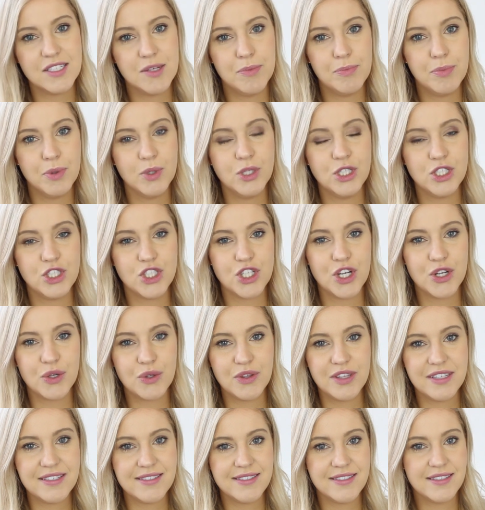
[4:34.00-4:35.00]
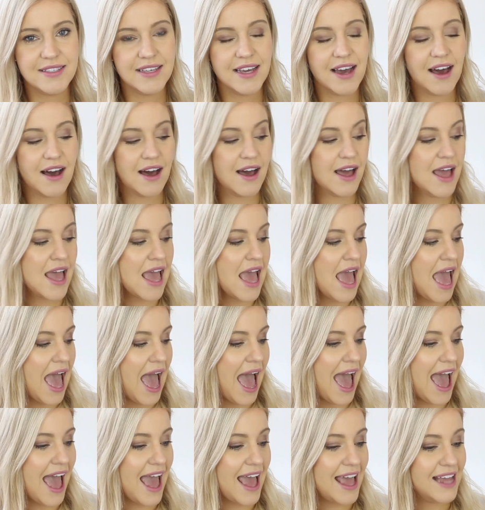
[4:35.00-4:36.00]
to bullet journal this year,
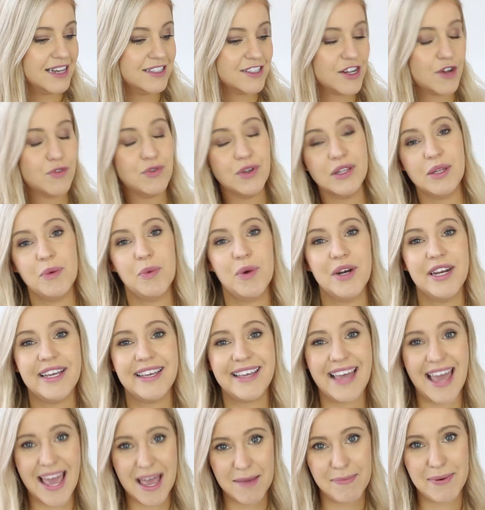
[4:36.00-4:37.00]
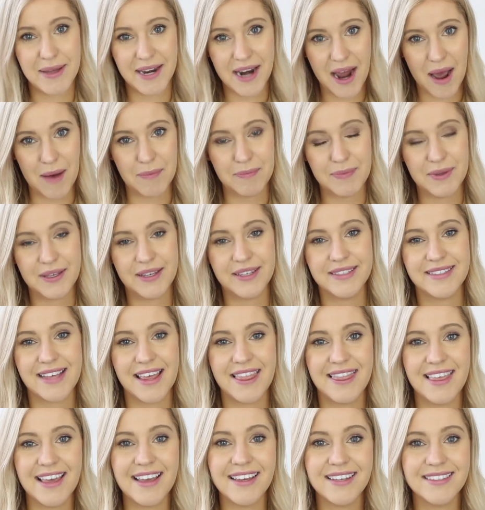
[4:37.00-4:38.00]
and I really want to keep it up because I
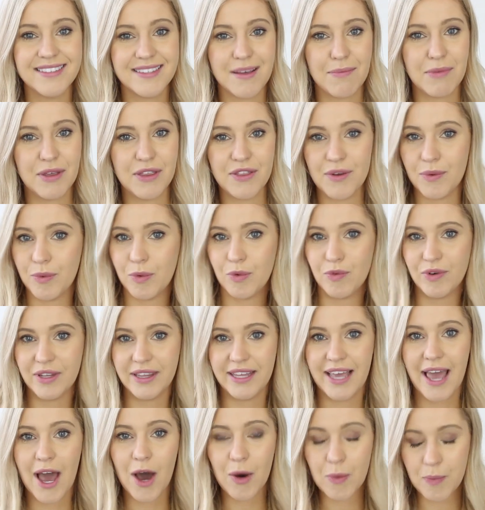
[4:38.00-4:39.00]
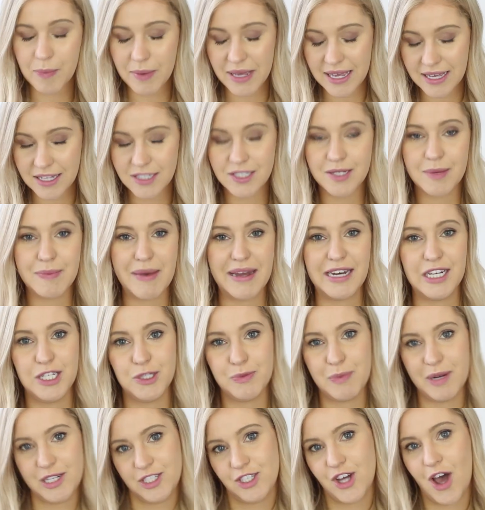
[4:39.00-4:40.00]
think it's something that will really help me to
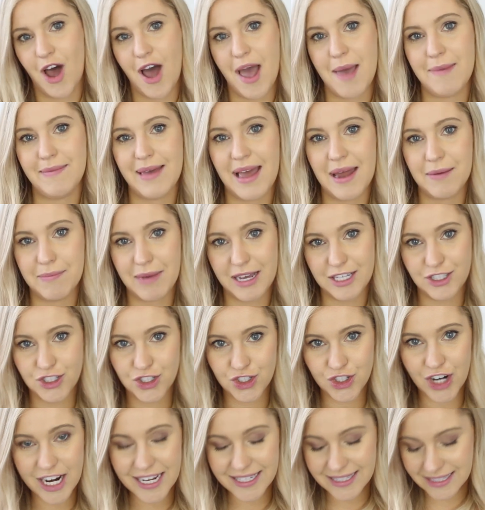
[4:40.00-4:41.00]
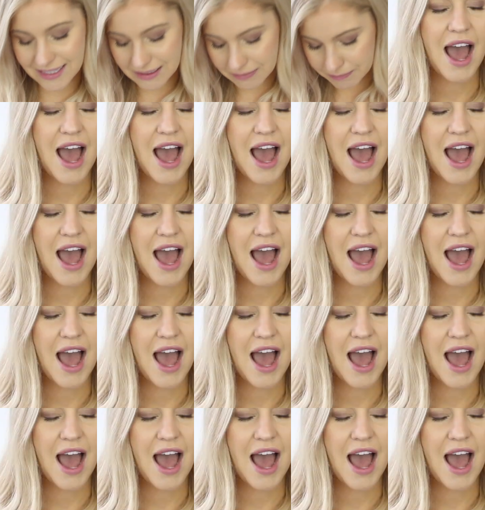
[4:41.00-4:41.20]
manage my time and my stress.